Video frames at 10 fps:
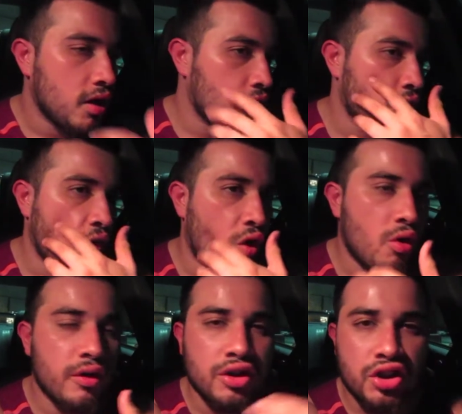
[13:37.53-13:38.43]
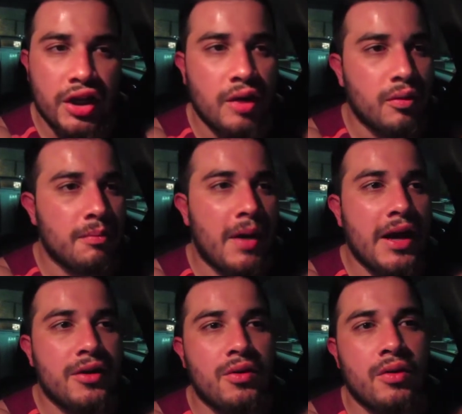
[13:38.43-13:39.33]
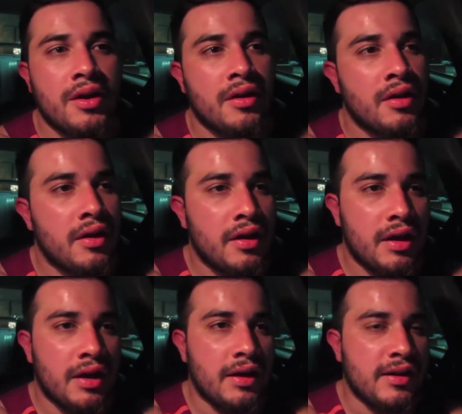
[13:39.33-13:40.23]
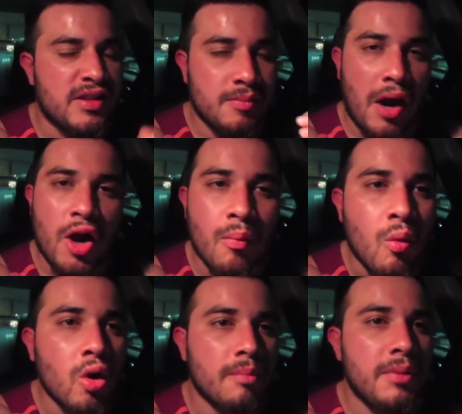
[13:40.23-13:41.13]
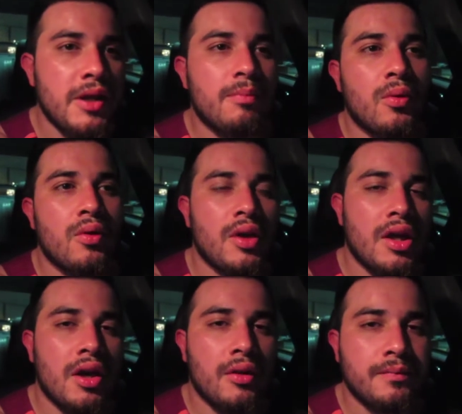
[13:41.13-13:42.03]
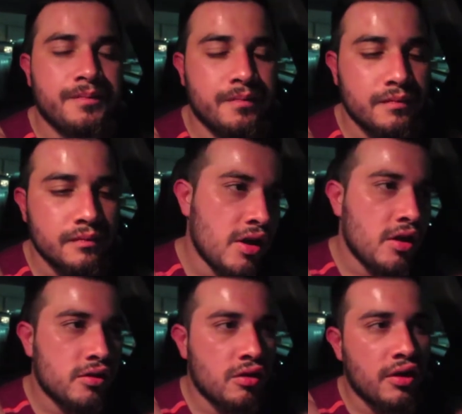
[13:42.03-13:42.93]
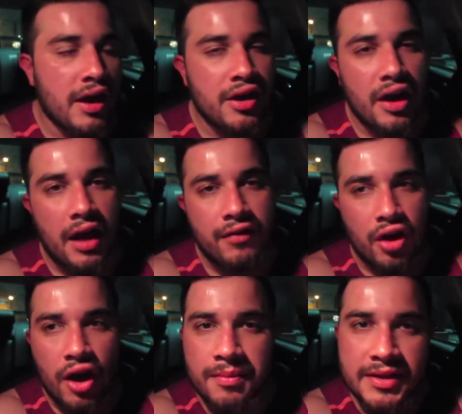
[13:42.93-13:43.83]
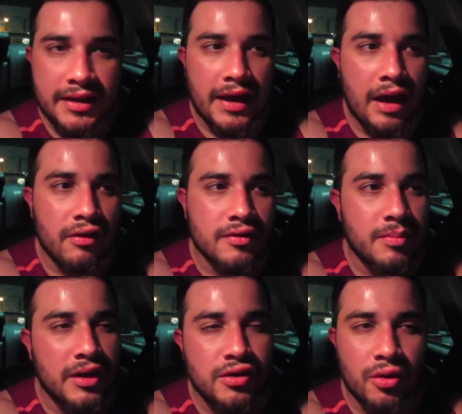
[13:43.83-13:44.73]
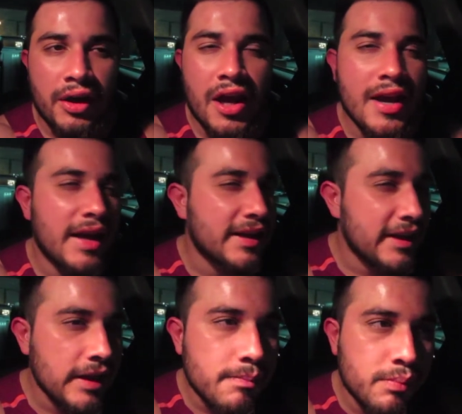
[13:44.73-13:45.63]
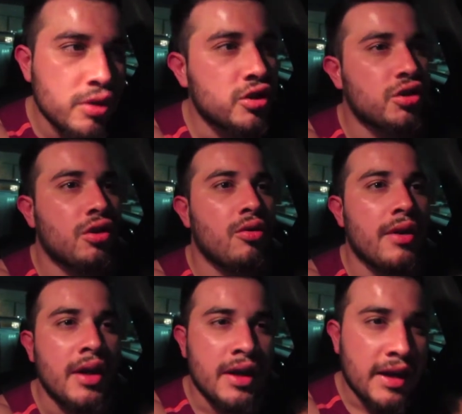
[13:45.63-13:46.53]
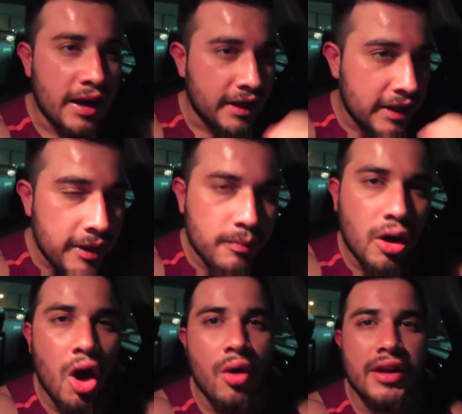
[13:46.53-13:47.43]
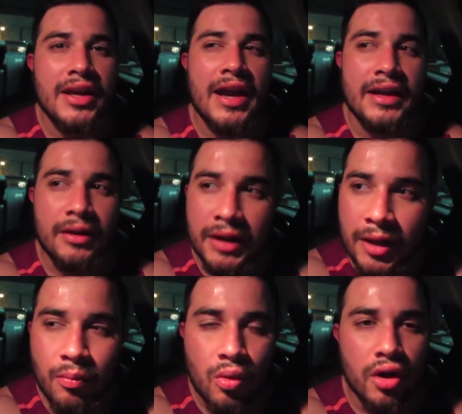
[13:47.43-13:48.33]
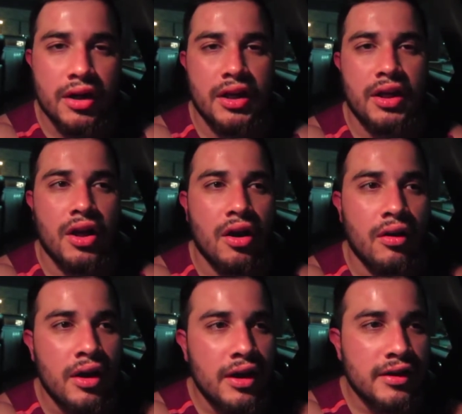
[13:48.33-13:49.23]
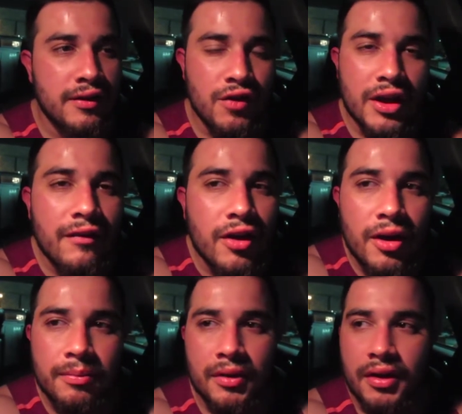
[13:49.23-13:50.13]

you know, own a gym with Michael and inspire more people, you know. So yeah, you're gonna have your ups and downs, but it's okay. You got to keep push through it. You got to keep going. You got to keep working, you know, because if you give up,